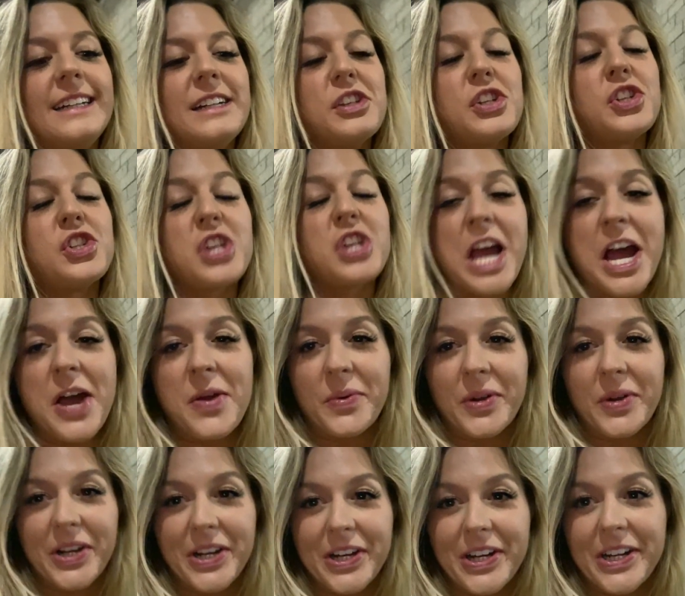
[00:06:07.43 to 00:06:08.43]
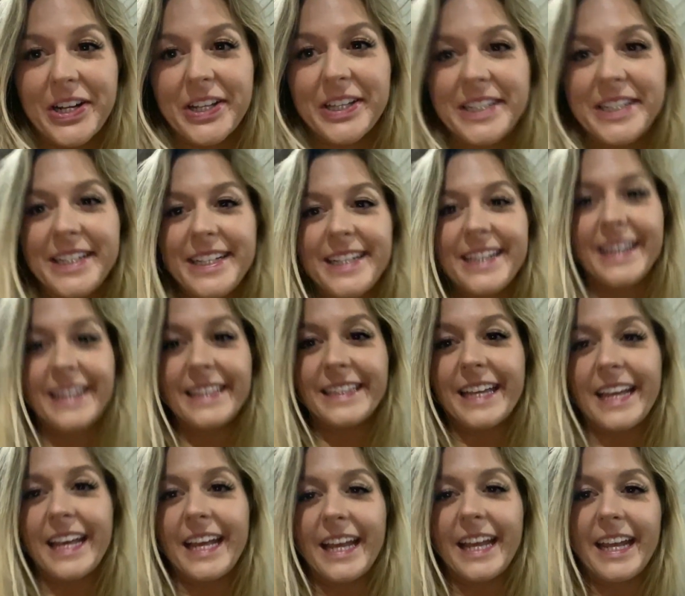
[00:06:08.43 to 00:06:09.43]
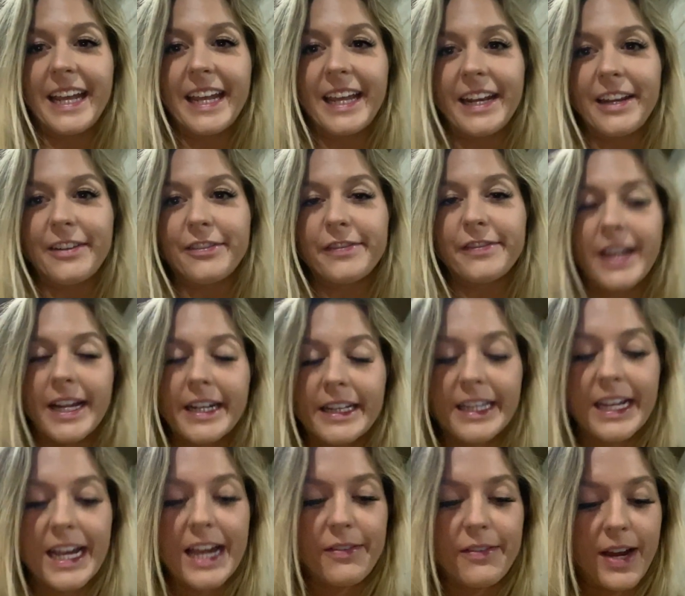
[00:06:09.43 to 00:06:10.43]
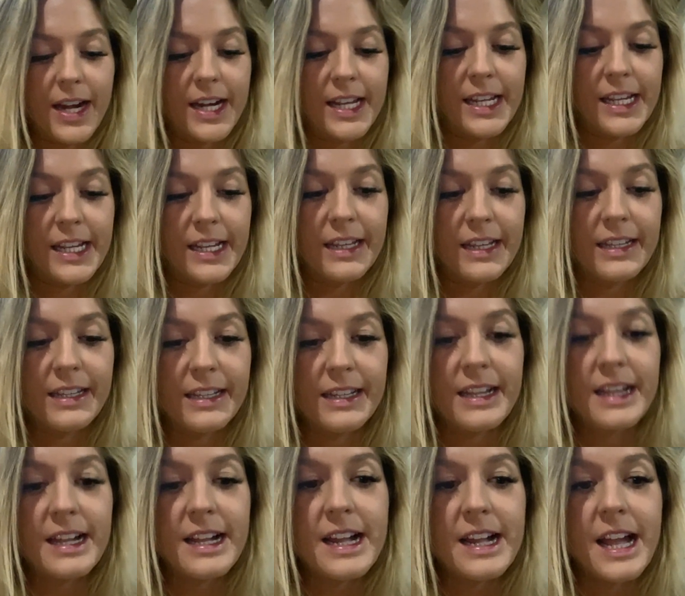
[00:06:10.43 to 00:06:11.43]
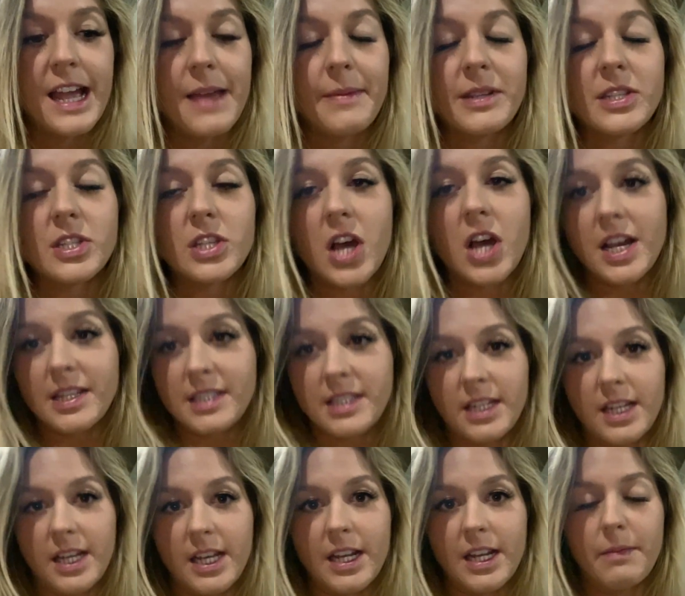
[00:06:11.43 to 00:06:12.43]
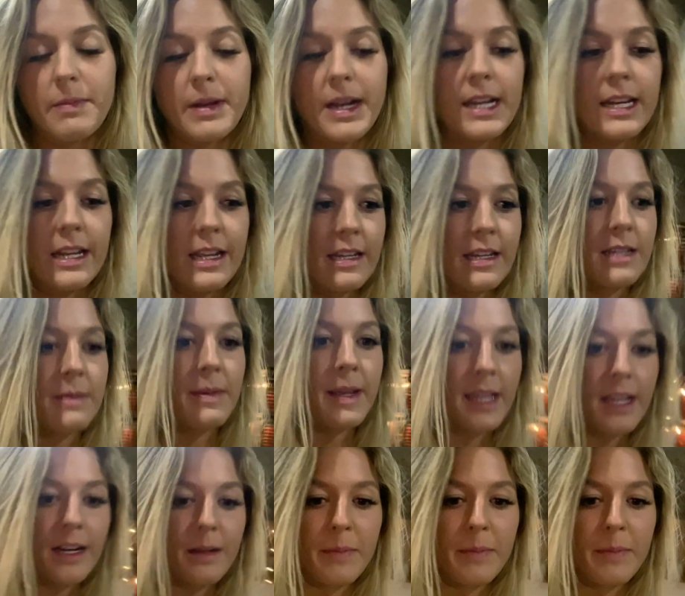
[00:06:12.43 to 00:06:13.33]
showered, and then I finally got ready. I'm exhausted, but I need to make an